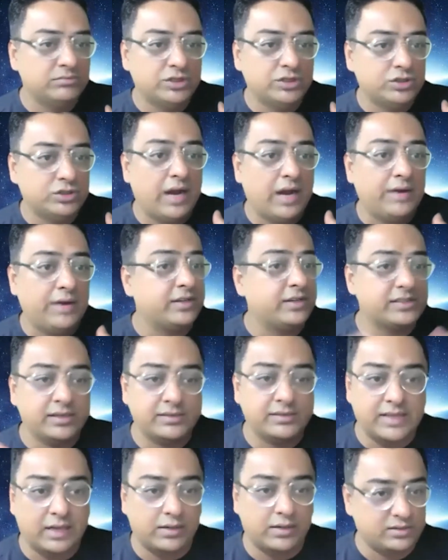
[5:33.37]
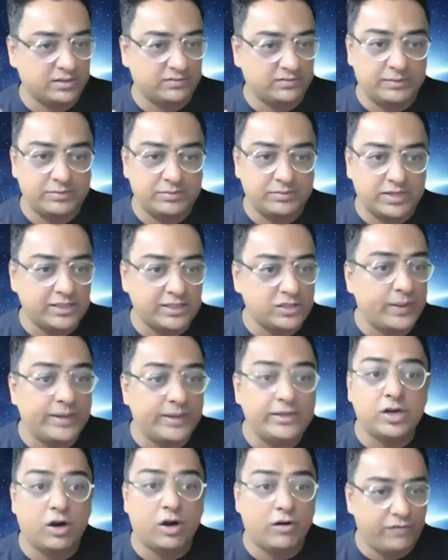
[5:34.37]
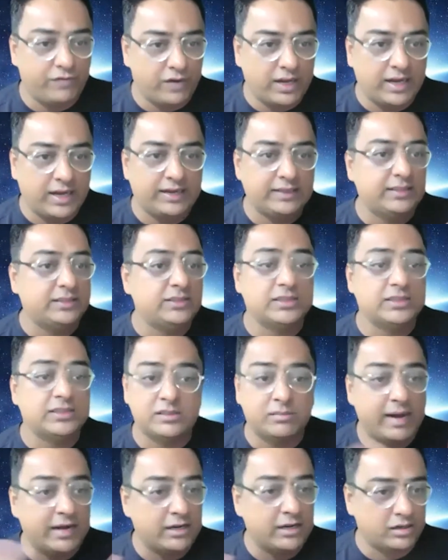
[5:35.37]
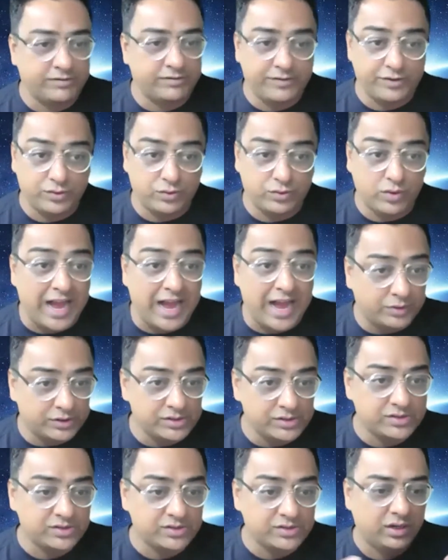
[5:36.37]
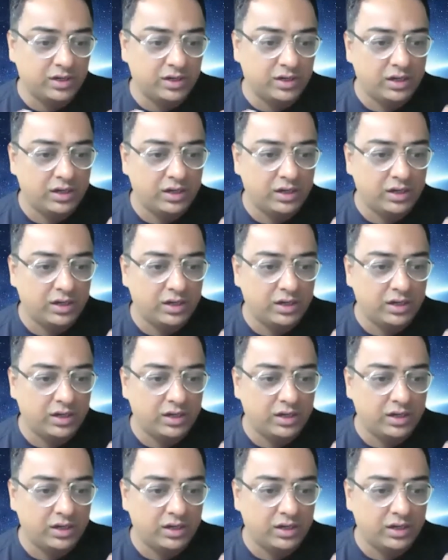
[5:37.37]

you know hundreds and thousands of websites went offline in just a matter of few hours,